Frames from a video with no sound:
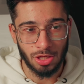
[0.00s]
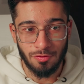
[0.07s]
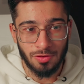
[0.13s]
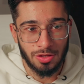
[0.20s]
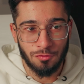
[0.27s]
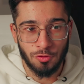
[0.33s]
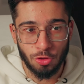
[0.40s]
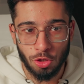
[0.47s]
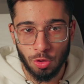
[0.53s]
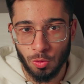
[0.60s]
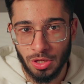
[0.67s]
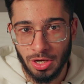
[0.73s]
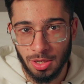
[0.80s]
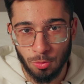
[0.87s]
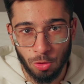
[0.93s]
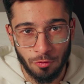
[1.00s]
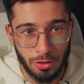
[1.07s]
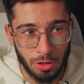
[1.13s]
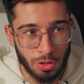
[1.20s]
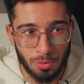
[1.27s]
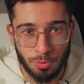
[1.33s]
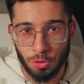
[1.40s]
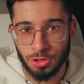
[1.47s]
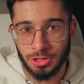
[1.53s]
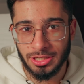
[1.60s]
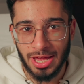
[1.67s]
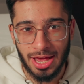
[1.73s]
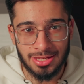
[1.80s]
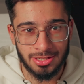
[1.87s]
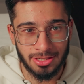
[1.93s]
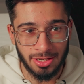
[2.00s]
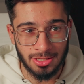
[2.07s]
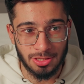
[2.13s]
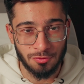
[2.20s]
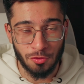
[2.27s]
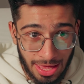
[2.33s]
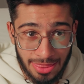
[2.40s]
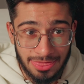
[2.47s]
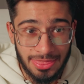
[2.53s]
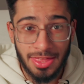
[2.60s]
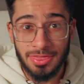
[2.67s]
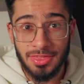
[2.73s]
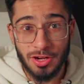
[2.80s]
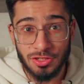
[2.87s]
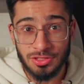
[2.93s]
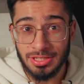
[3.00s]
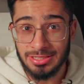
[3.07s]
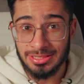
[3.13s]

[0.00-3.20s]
even if you don't want to remove it, you can post it as it is. And then there's the